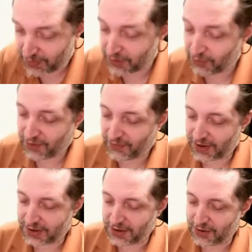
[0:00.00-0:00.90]
or
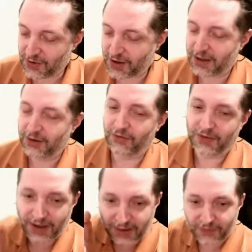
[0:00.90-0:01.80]
like not
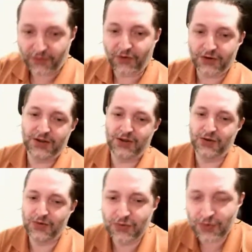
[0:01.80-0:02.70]
forcing you, but like
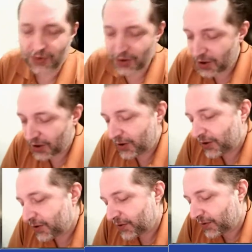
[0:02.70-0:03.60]

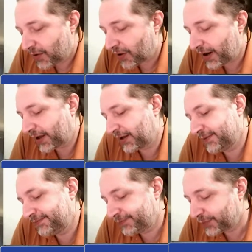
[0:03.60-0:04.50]
you put a
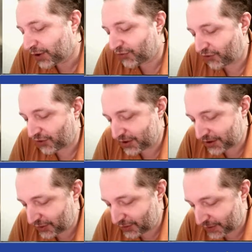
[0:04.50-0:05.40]
strong tendency
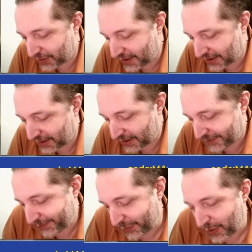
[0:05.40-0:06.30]
to go toward
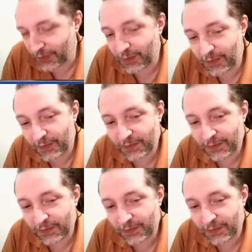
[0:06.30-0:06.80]
Lexi.